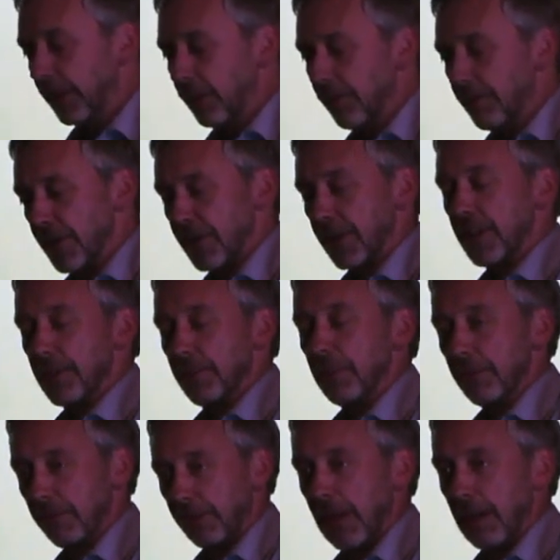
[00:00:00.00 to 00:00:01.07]
that conversation
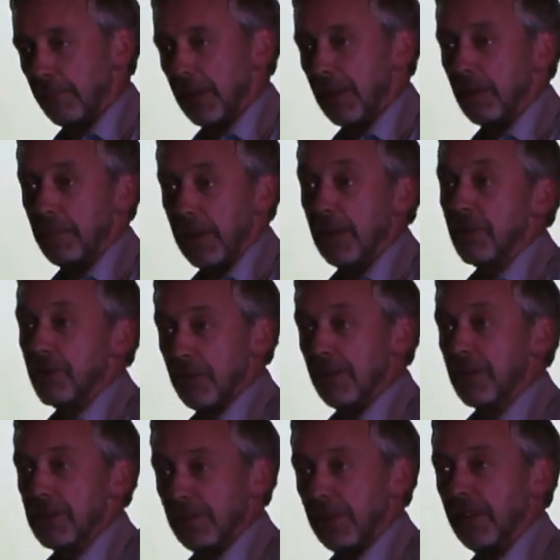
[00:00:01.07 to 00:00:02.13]
with a family about
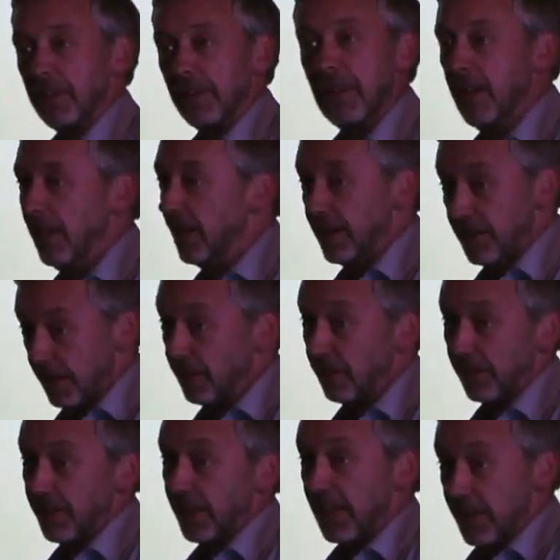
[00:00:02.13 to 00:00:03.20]
transplant is
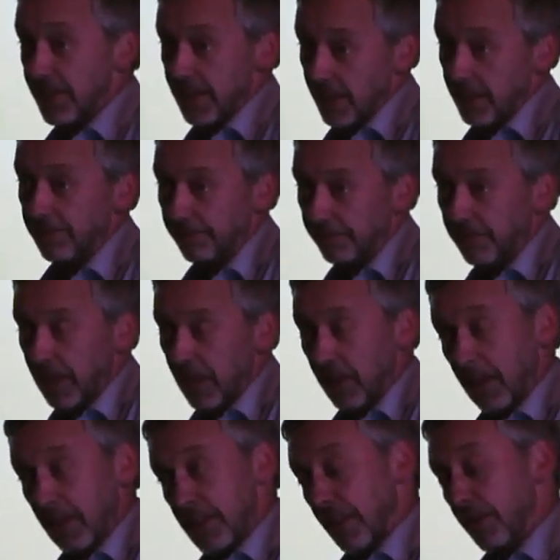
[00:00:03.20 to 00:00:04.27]
not easy.
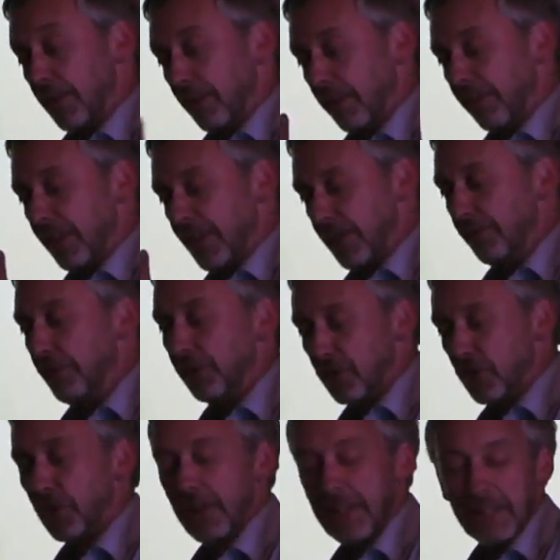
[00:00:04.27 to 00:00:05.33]
So there's a real
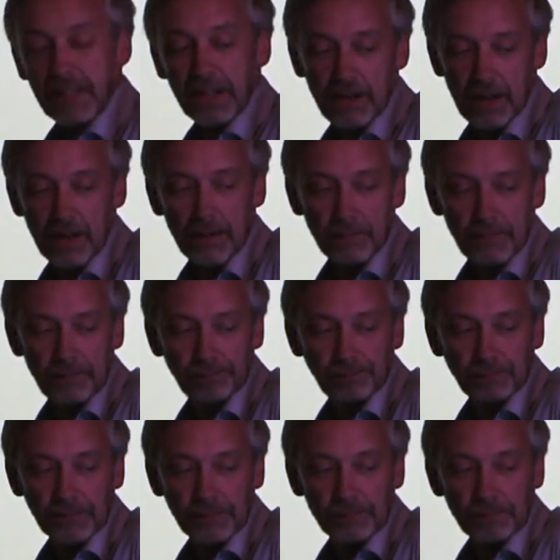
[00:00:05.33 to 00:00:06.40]
training
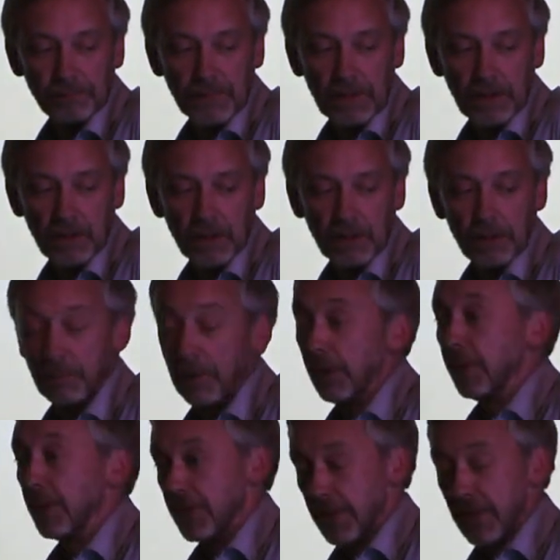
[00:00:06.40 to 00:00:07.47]

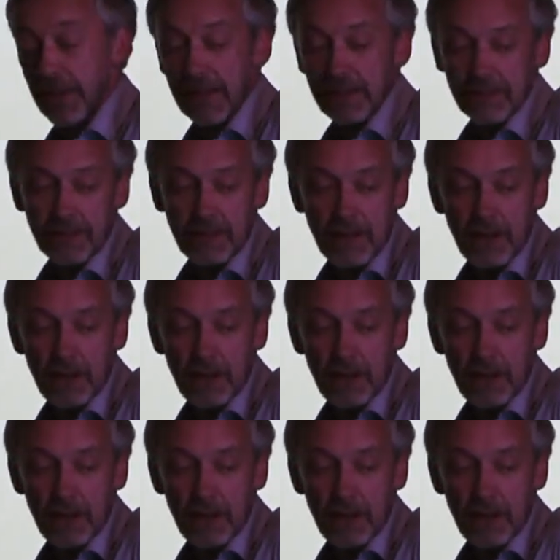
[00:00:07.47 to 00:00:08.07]
component to that.